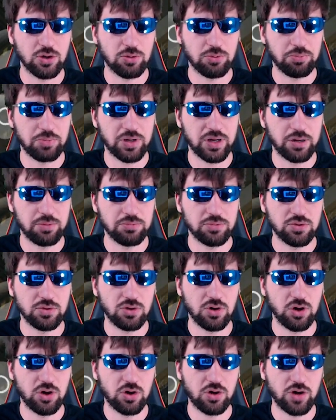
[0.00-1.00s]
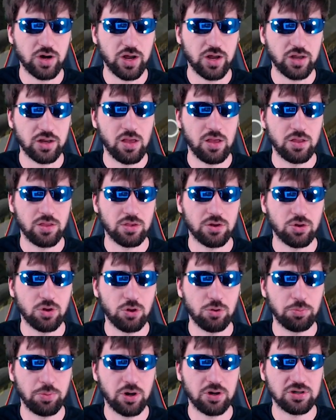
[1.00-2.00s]
but I'm doing all right. The
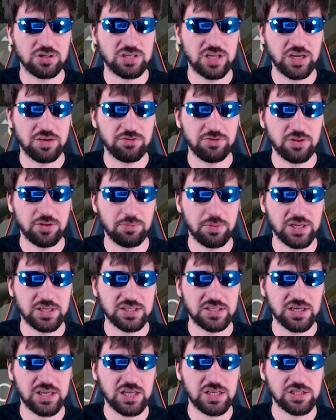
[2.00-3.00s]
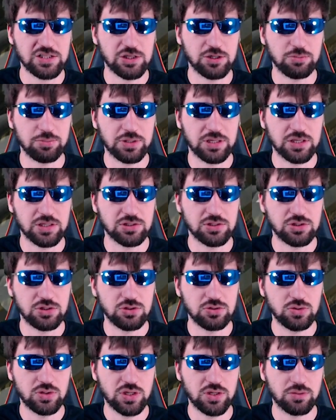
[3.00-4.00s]
crowbar definitely makes it easier because
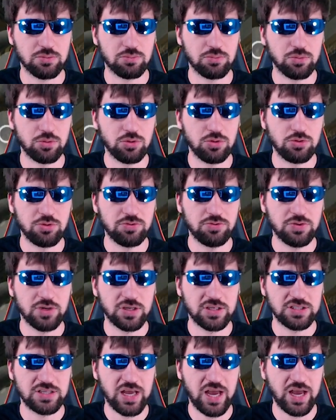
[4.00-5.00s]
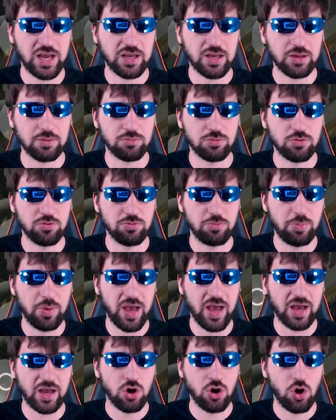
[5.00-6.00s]
you can move, attack, and move
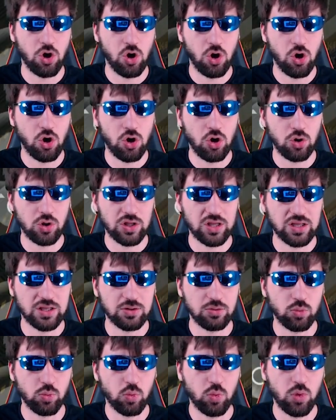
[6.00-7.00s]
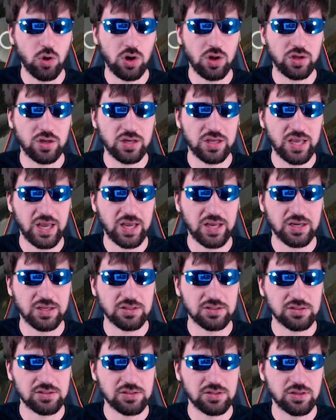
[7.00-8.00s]
back all in one
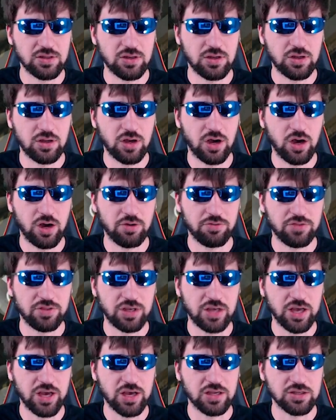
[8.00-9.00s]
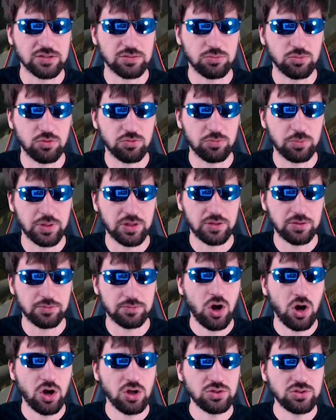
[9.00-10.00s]
cadence of the guy's movement.
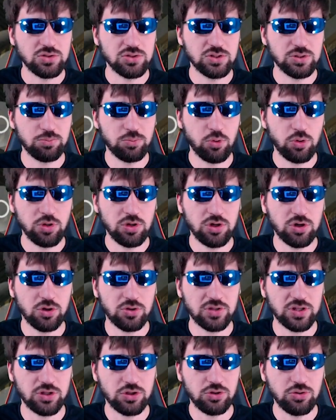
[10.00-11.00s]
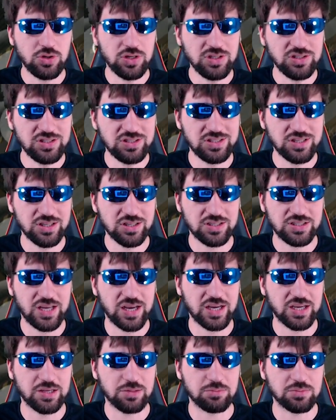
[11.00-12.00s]
Also, it's important to note that you can still
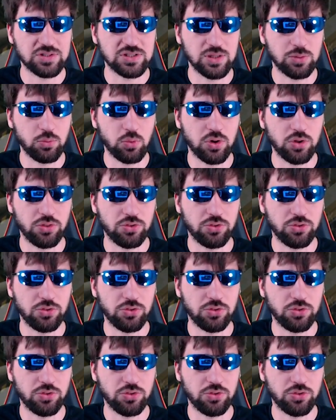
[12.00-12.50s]
attack him somewhat